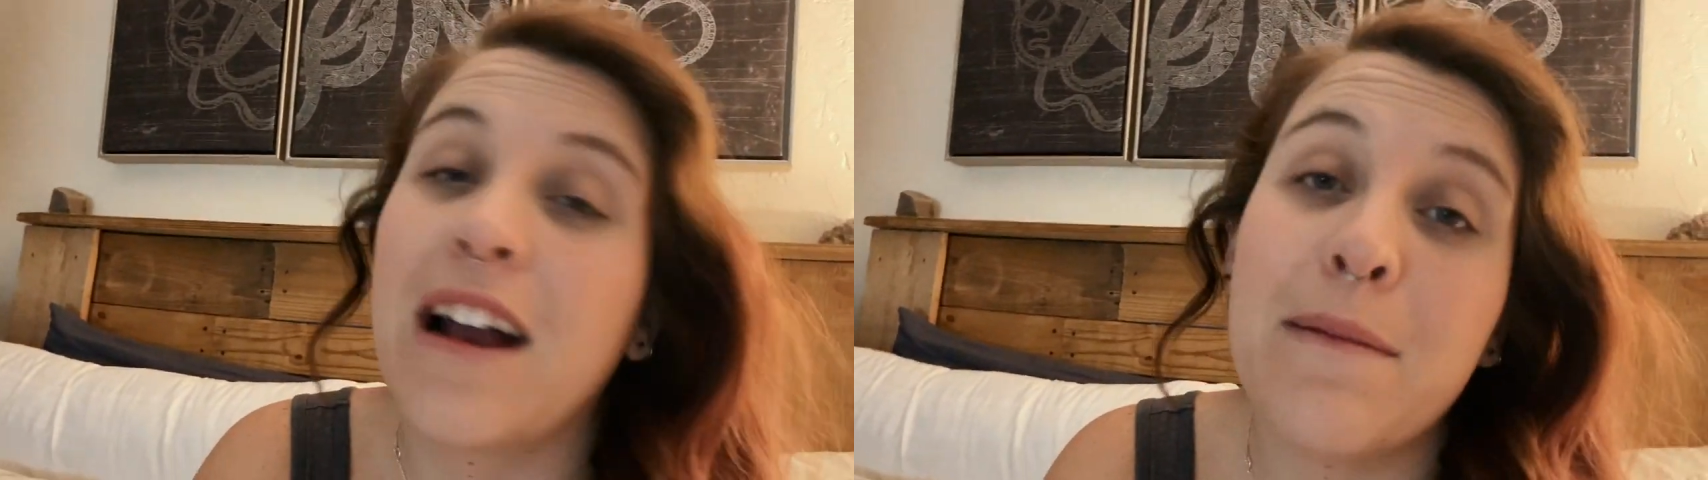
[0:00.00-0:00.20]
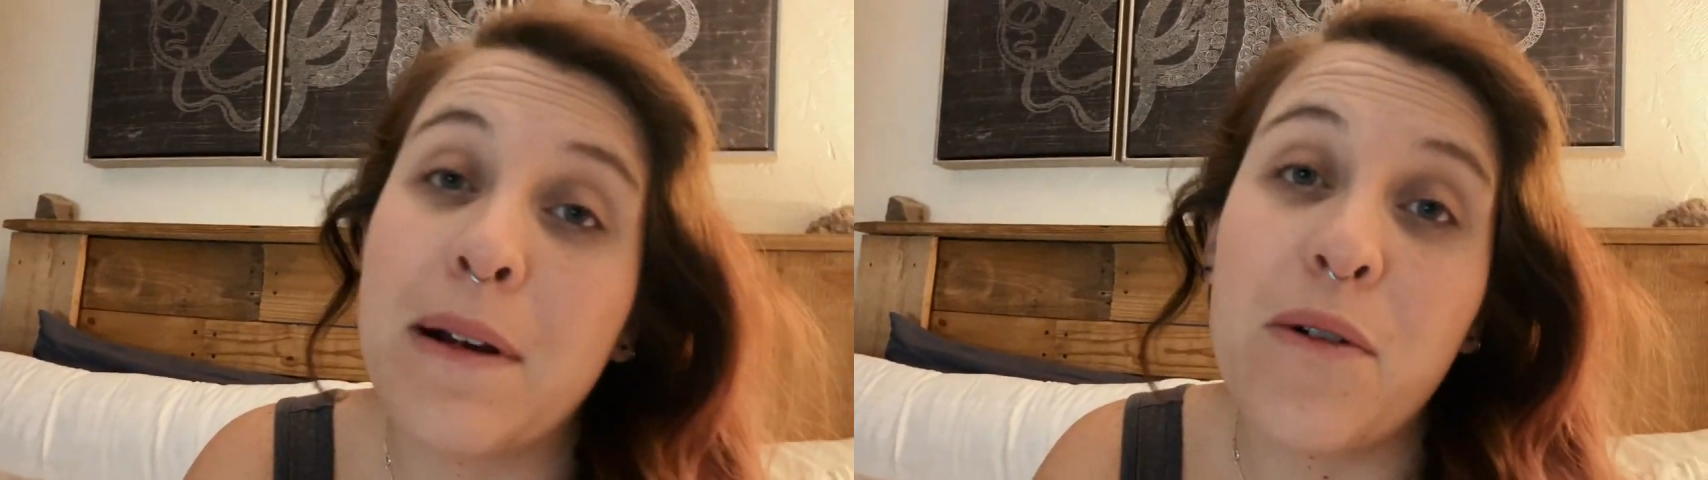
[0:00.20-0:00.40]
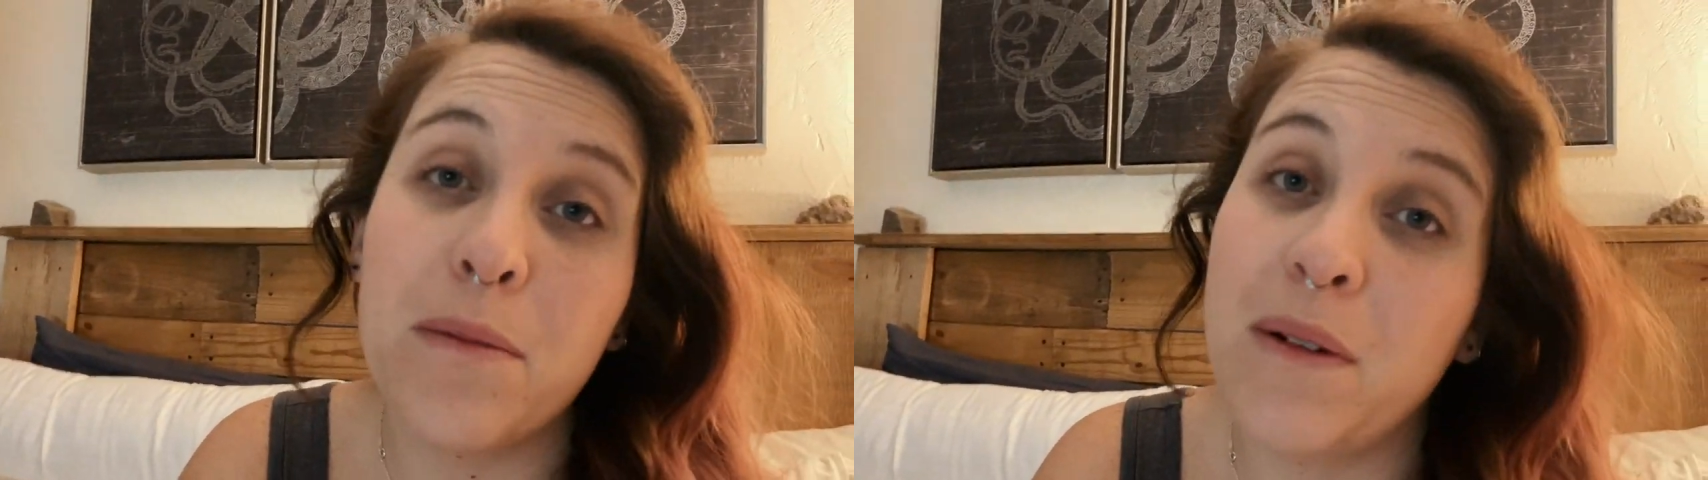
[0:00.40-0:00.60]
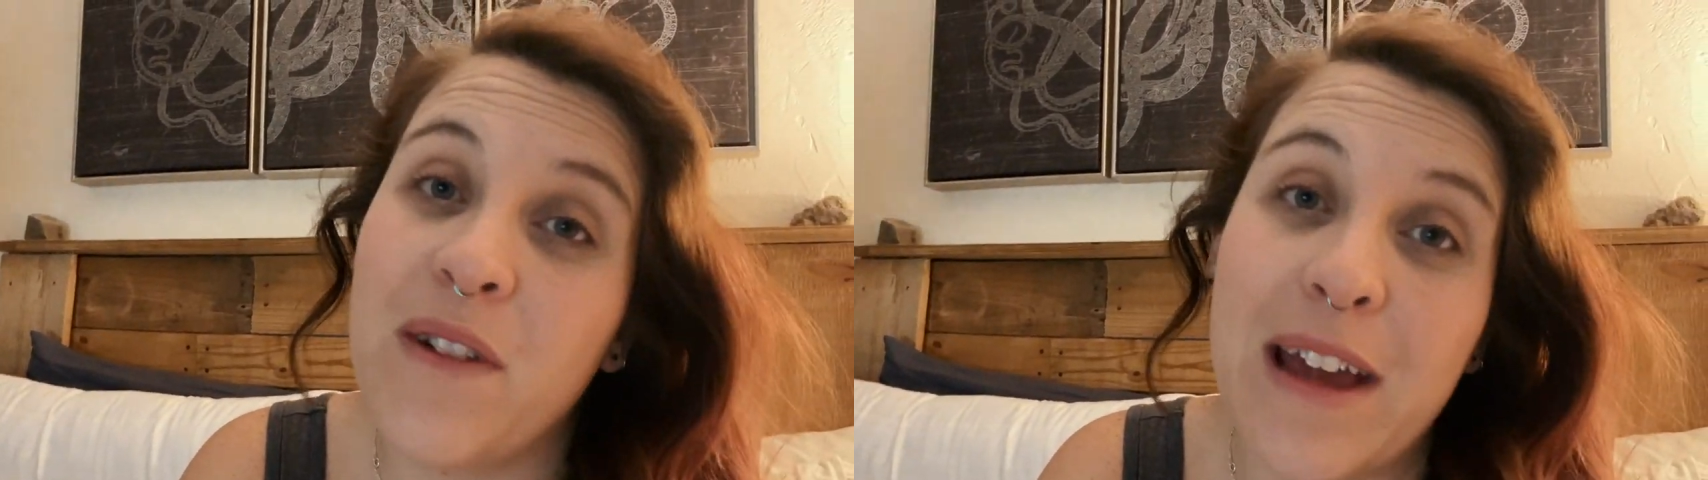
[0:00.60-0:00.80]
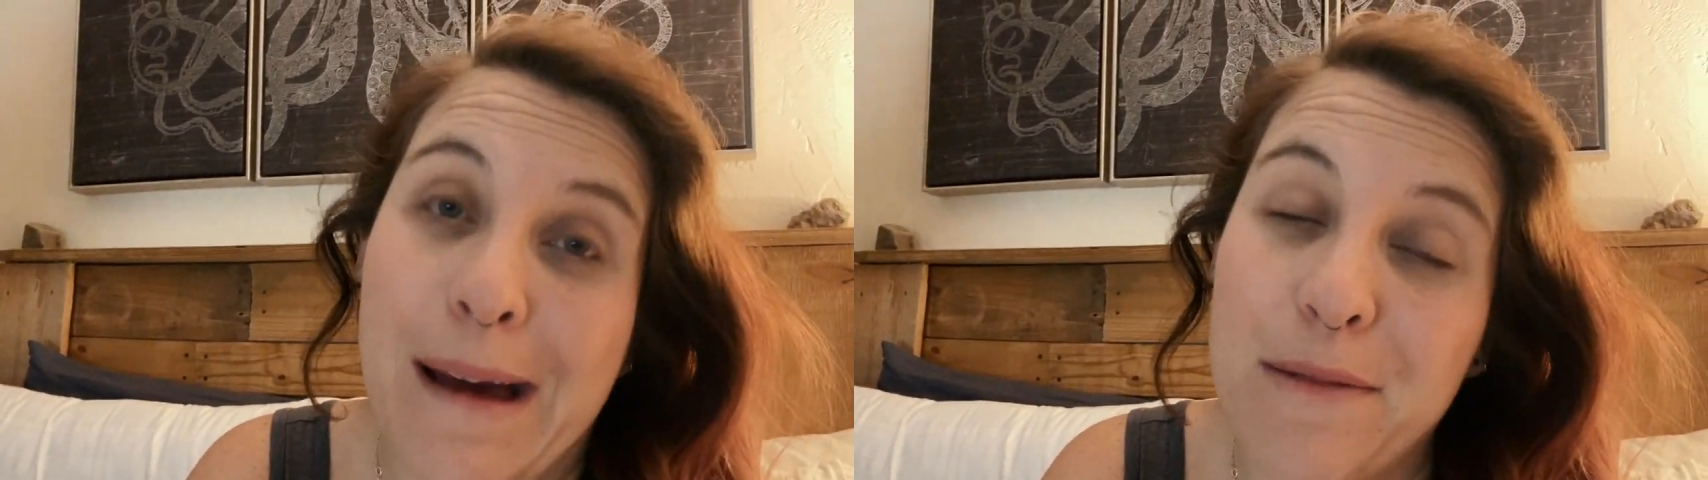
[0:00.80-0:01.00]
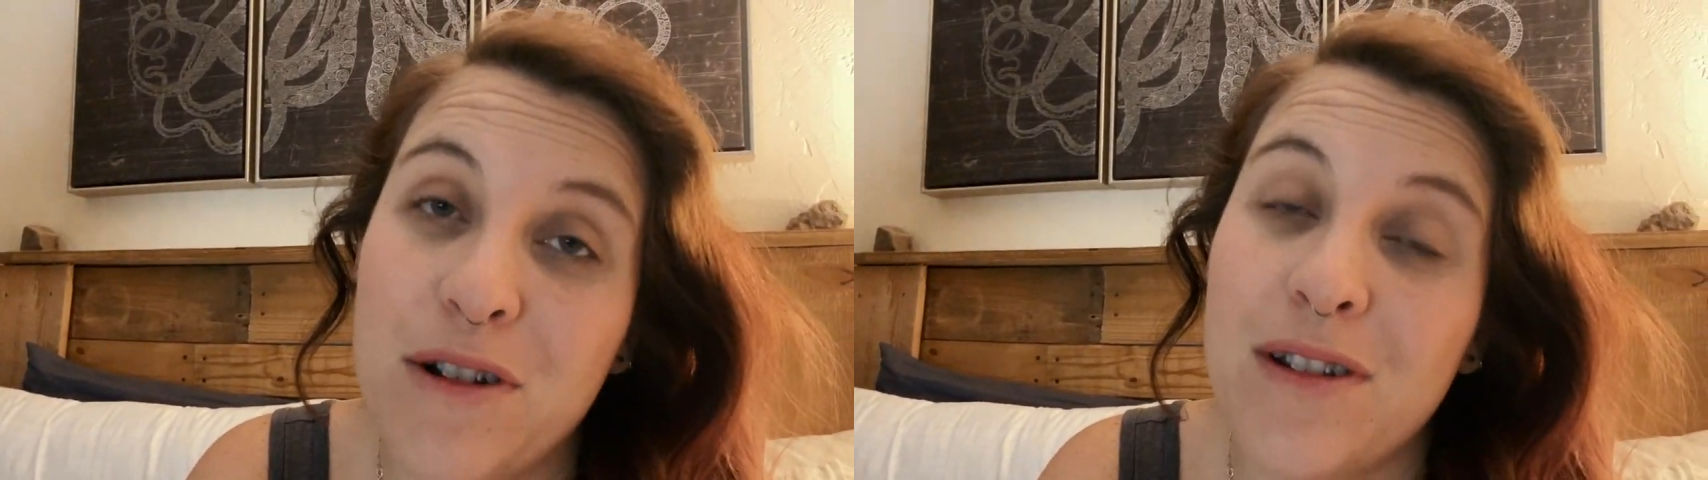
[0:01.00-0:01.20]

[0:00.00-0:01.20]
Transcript: I got my corned beef and cabbage,